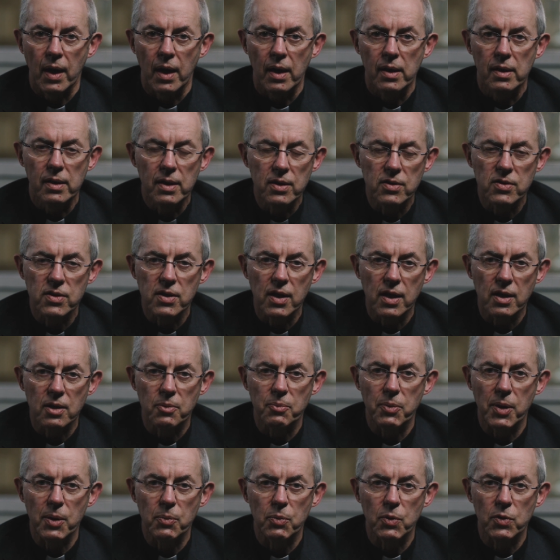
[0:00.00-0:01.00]
listening to
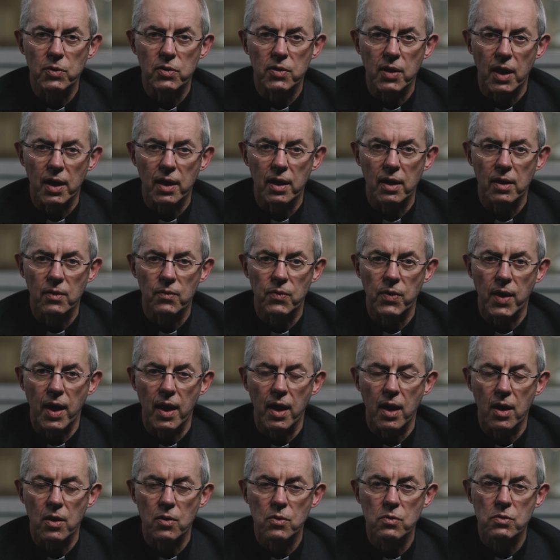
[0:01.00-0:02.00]
people telling of
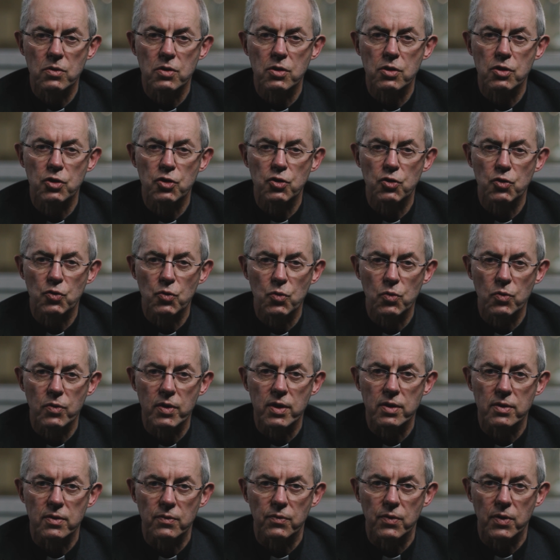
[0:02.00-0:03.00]
their own
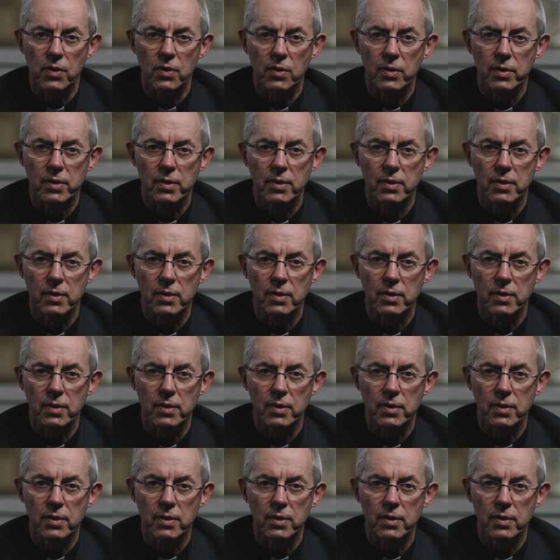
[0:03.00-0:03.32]
stories of God,